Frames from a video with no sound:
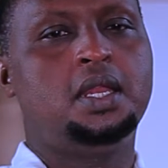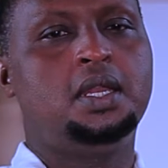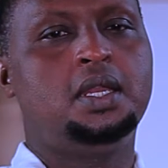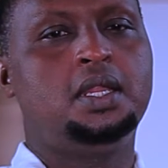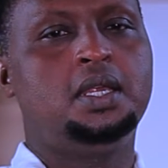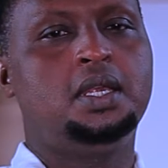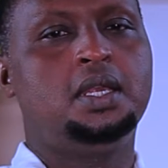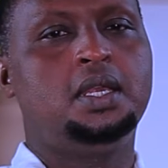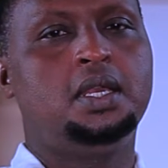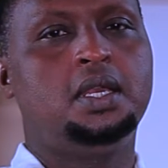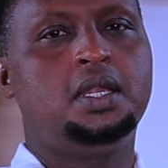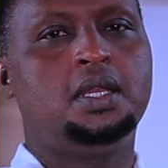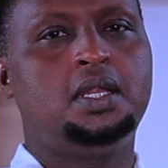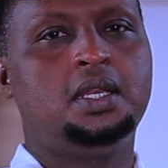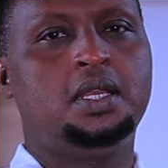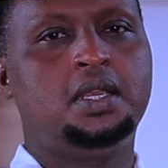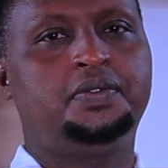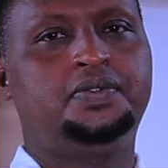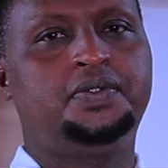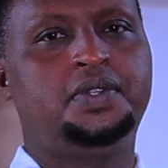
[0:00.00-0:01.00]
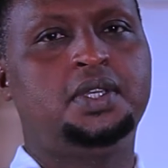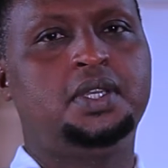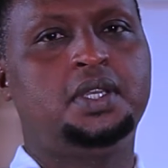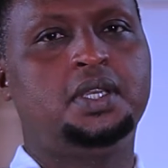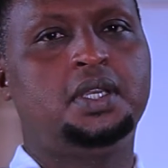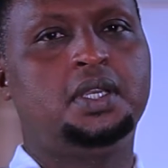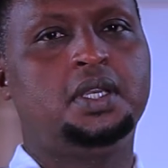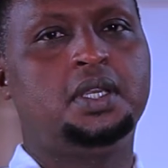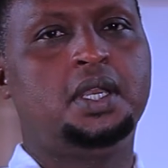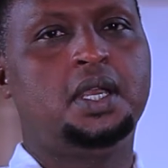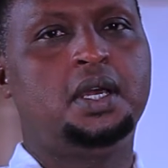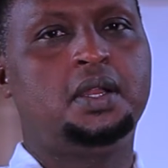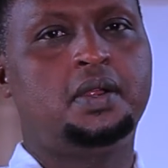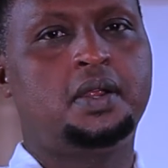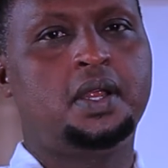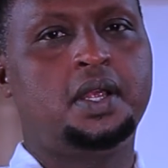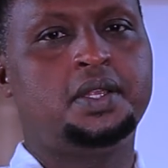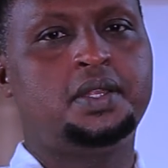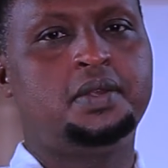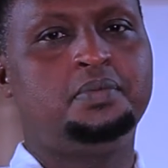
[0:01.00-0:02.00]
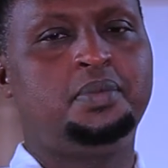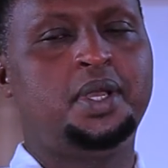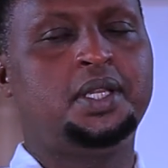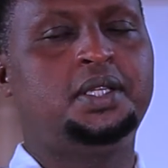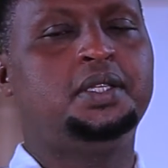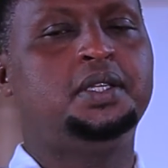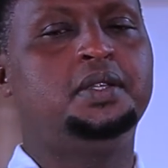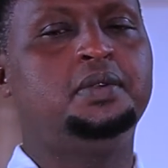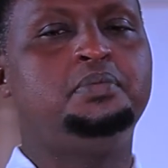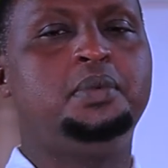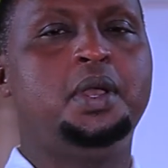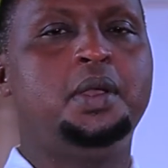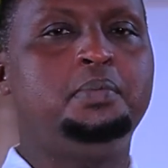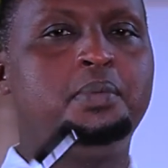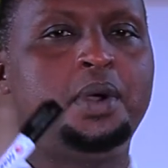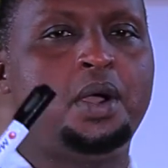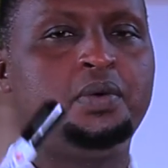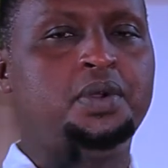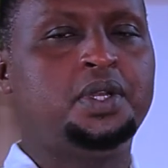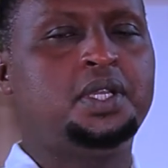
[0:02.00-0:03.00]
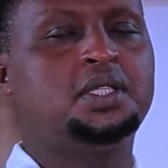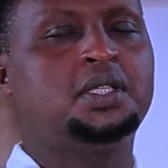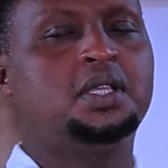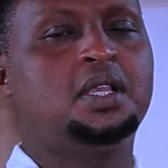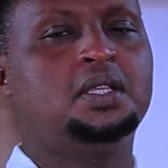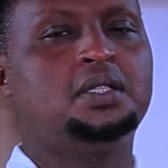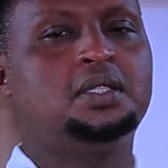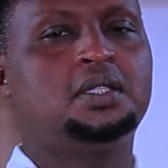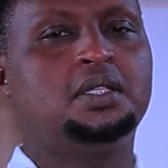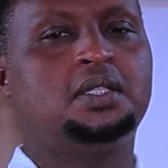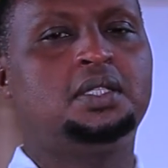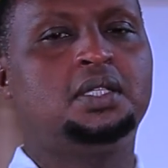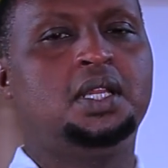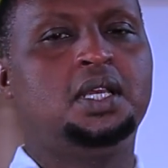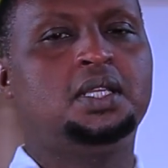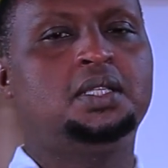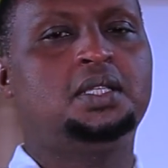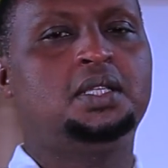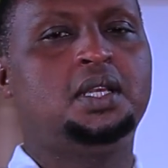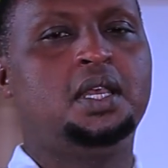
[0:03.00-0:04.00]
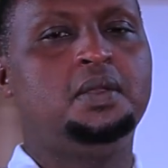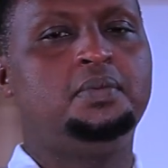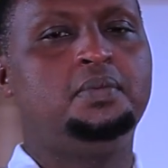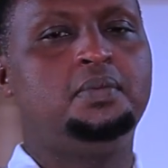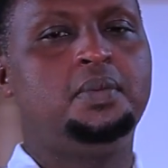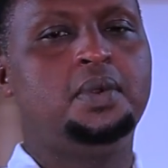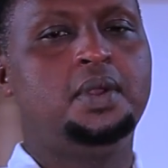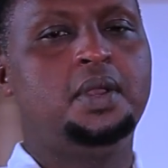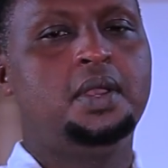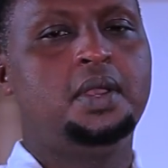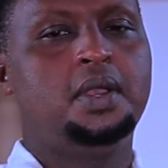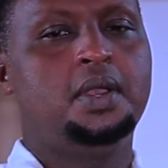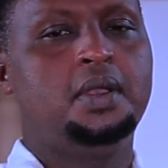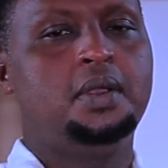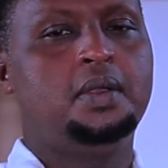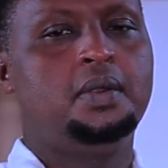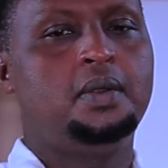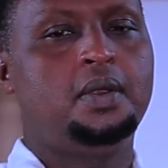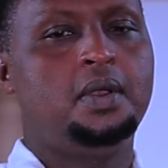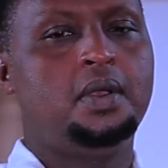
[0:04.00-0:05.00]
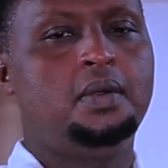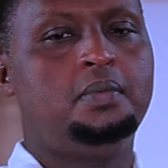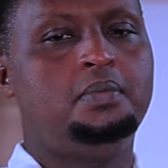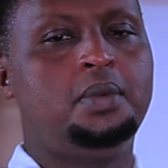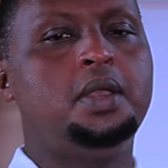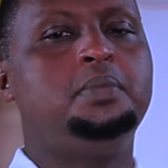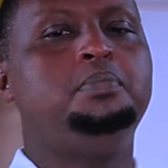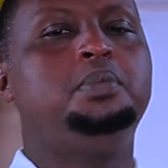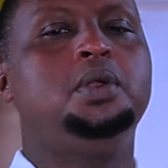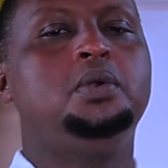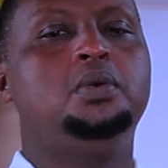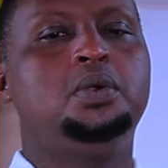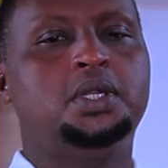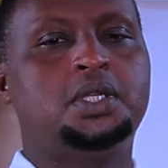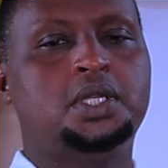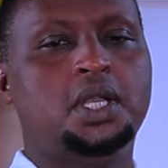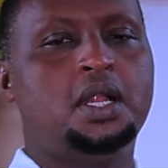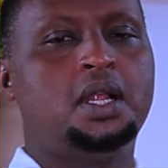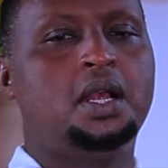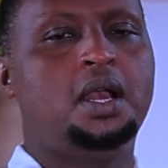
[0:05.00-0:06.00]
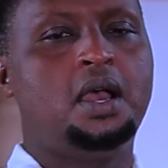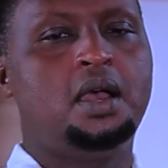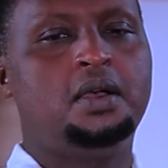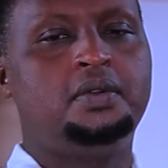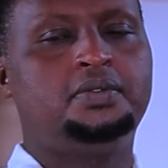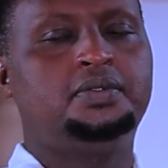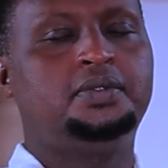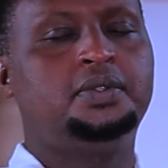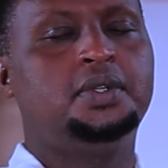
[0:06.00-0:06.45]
the DFT algorithm, but you remember we discussed it last time. Maybe we shall have